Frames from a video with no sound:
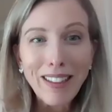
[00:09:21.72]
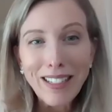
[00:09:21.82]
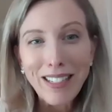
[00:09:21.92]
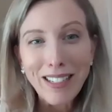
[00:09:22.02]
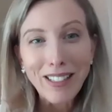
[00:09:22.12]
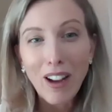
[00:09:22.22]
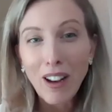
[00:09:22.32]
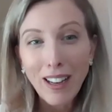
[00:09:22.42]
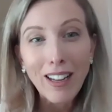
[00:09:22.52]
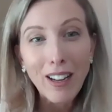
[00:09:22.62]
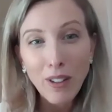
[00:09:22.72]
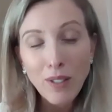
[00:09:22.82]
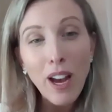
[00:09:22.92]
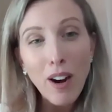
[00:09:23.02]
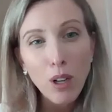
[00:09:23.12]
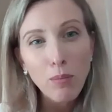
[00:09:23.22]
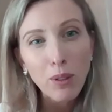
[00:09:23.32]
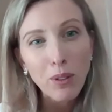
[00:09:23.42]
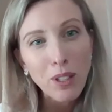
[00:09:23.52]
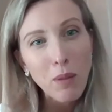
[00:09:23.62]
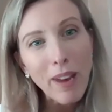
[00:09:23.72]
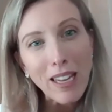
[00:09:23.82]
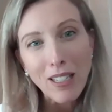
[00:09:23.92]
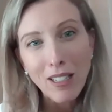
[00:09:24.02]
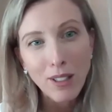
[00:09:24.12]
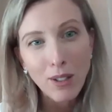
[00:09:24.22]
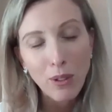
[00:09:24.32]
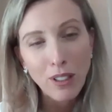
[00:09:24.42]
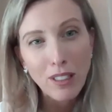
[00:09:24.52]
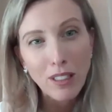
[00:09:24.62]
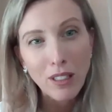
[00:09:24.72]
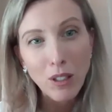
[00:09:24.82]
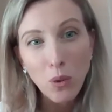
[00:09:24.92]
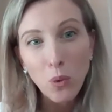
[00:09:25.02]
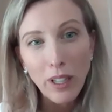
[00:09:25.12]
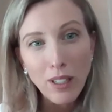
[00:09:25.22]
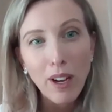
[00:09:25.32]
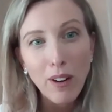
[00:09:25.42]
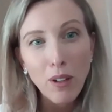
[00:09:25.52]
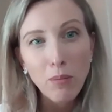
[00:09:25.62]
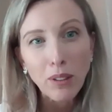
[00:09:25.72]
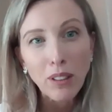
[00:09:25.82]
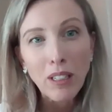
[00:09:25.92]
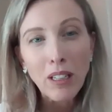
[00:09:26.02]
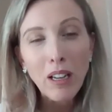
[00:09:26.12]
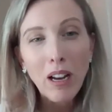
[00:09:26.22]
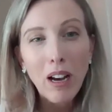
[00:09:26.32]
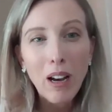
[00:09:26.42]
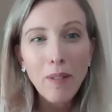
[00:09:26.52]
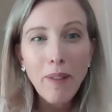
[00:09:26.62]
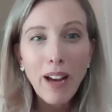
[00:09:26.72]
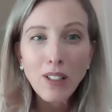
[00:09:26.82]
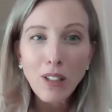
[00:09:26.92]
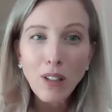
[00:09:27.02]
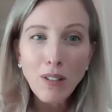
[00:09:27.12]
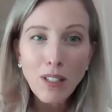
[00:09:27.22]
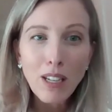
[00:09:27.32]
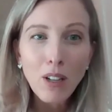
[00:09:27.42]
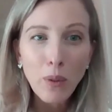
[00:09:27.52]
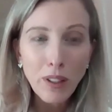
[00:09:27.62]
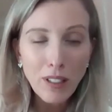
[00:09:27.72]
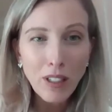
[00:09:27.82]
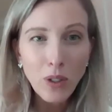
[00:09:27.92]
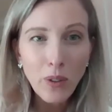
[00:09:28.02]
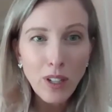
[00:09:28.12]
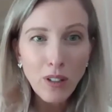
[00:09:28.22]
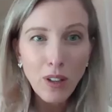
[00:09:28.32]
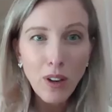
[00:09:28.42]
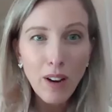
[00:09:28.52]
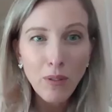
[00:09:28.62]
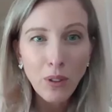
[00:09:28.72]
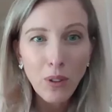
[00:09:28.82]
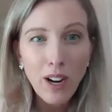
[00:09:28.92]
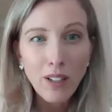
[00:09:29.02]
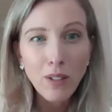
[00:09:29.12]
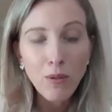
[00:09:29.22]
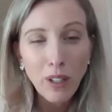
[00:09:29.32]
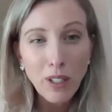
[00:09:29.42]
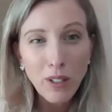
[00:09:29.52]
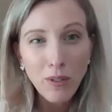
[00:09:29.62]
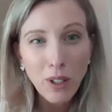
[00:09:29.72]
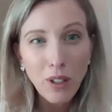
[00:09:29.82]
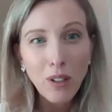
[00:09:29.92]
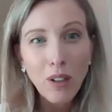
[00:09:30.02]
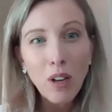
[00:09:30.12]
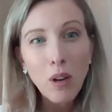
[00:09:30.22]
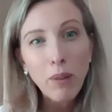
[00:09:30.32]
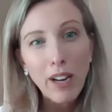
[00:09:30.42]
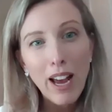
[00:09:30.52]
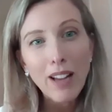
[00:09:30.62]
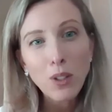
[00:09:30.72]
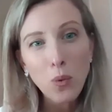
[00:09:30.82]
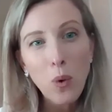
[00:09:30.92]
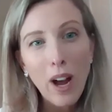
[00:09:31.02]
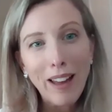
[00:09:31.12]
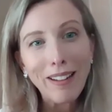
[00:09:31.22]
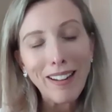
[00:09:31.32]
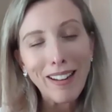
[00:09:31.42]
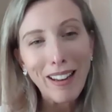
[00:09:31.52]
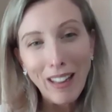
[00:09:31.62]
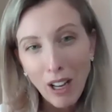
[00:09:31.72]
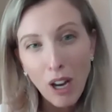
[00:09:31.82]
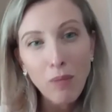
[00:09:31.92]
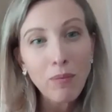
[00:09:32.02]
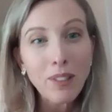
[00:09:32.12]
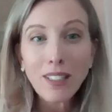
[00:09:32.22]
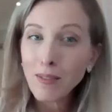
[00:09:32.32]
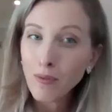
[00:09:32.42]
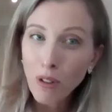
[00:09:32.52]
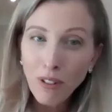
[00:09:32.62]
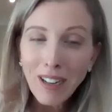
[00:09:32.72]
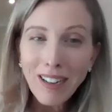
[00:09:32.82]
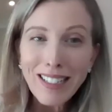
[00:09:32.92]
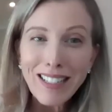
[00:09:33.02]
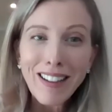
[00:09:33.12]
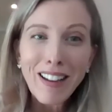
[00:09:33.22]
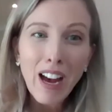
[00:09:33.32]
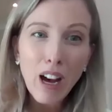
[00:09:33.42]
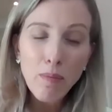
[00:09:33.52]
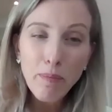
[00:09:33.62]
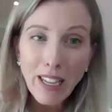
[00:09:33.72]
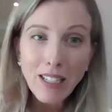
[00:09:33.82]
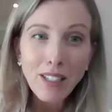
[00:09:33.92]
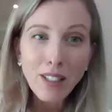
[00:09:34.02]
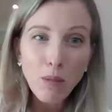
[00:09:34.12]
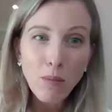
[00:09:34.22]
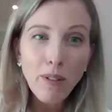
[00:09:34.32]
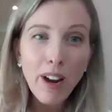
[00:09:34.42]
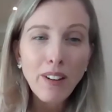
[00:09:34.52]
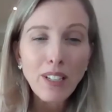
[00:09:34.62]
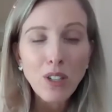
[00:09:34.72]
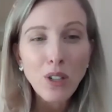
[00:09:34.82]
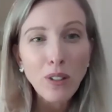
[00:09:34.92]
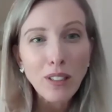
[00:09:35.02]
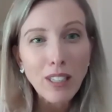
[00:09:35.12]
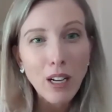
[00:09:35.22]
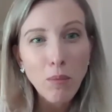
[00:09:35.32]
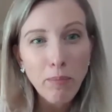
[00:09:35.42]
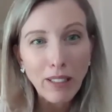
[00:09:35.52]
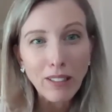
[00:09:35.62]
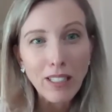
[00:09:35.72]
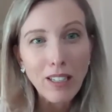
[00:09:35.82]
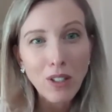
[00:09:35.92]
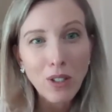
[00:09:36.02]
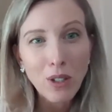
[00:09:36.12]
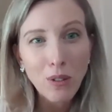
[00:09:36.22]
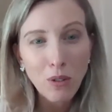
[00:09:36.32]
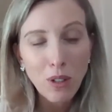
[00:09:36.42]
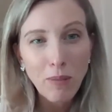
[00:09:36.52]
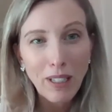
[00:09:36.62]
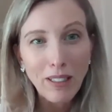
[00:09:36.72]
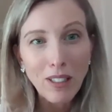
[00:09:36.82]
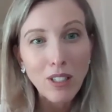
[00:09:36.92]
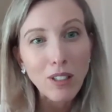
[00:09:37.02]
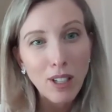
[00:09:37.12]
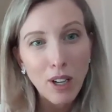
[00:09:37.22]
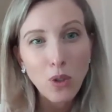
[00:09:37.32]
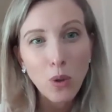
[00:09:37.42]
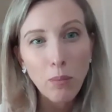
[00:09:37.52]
that is unclear is variable. So maintenance, for instance, is always variable. And so you deal with the situation that you have on the ground in front of you. But as and when incomes revert, maintenance can be varied, and you can certainly build into agreements disclosure